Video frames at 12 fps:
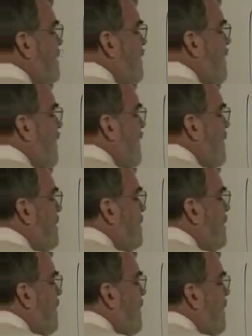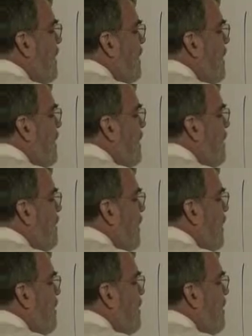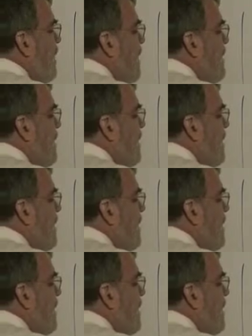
this state and compare it with that